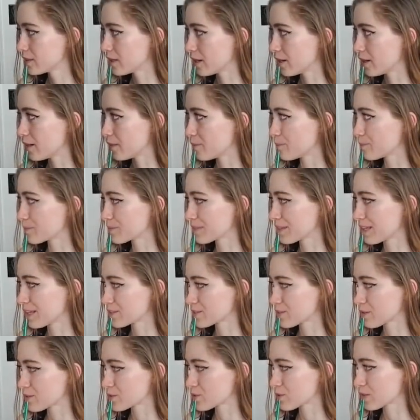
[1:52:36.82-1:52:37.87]
Um, yeah, that's
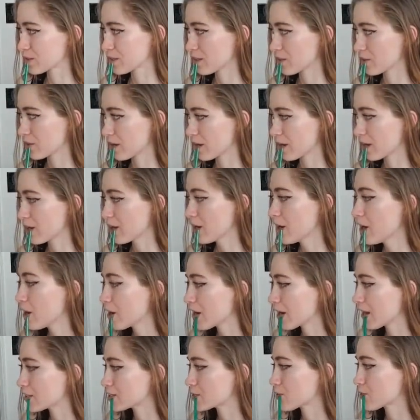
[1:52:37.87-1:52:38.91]
what I was doing the other day.
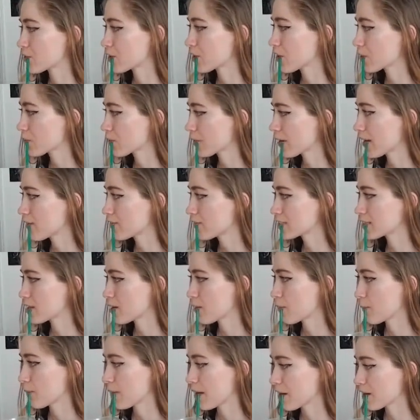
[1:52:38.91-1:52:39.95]
But yeah, so the other one I have is
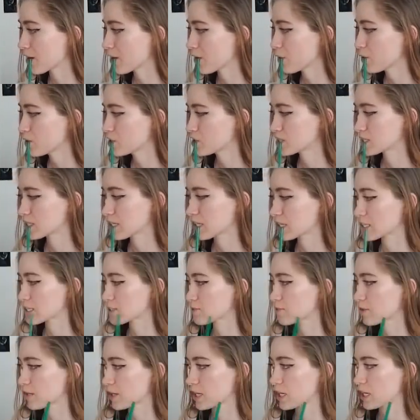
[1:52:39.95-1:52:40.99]
Amano, which is like
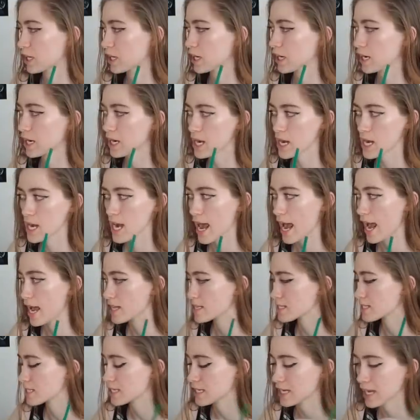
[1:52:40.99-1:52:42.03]
this fucking
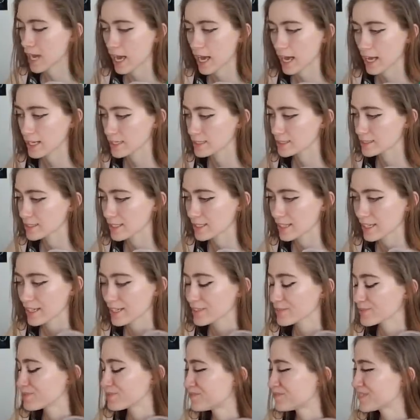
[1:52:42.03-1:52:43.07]
nasty ass,
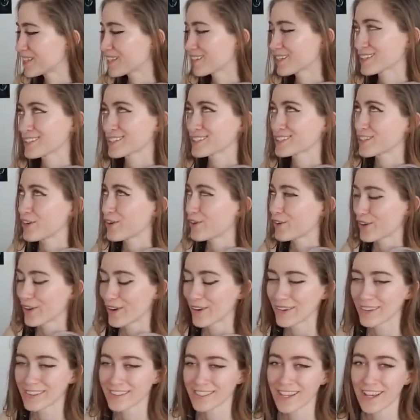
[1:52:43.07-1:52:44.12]
like, it looks so
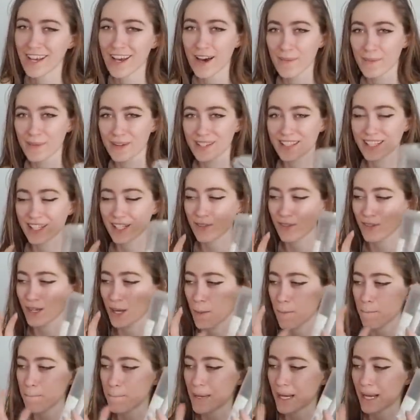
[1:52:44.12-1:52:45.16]
gross. But it's like you
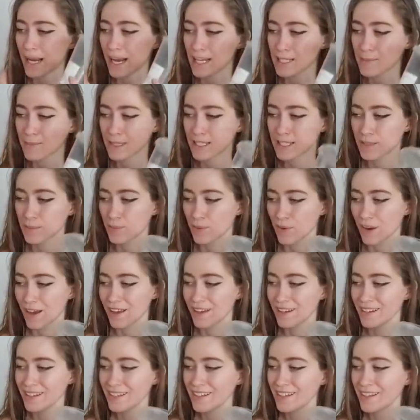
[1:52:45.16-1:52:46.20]
get a big ass piece of
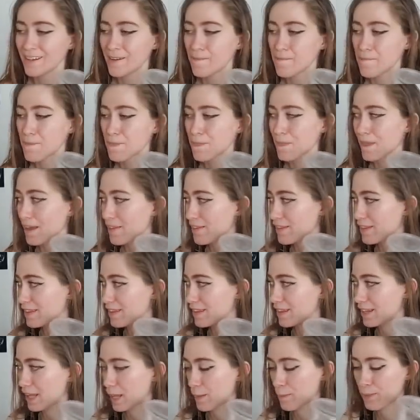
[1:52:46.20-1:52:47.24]
bread and then
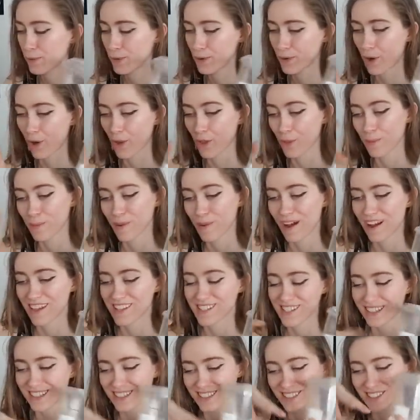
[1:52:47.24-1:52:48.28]
they like put all the
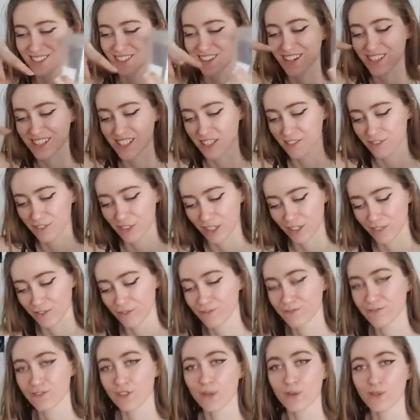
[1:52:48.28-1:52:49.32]
pasta and sauce and it fucking
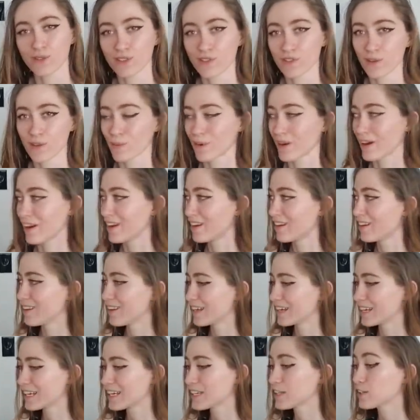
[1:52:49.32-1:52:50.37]
flows over the bread.
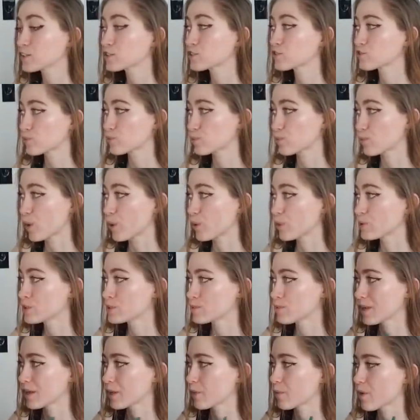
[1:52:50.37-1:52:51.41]
Like it looks
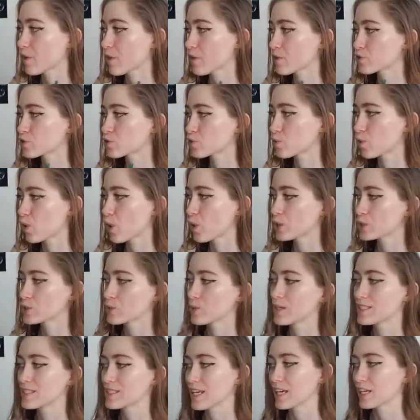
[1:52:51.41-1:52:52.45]
gross, but like one of those gross
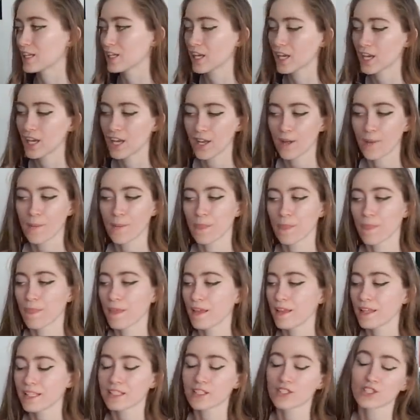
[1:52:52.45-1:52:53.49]
where it's like,
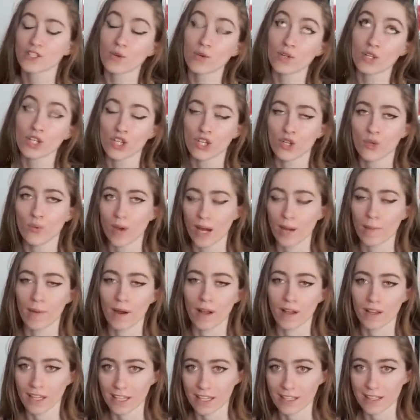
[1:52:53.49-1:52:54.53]
like there's no cute way to
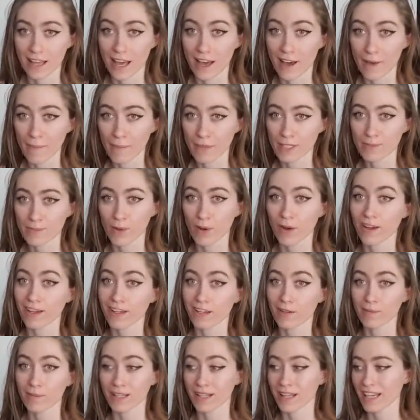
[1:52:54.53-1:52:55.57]
probably eat that, but it's probably
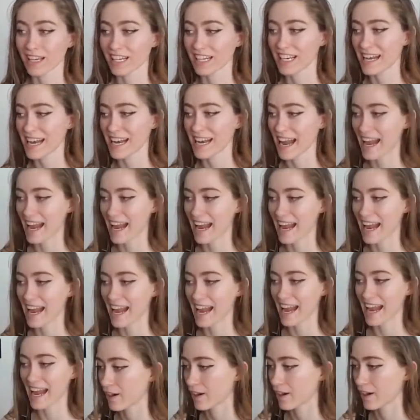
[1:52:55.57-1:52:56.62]
gonna be like nasty
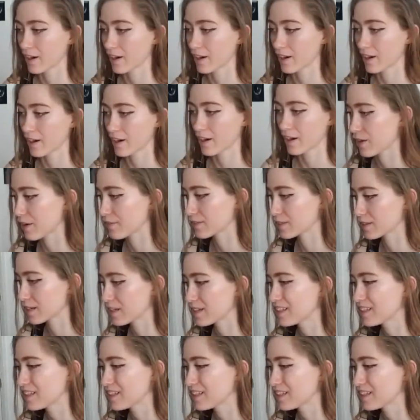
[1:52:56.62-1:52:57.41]
fire. Went to five.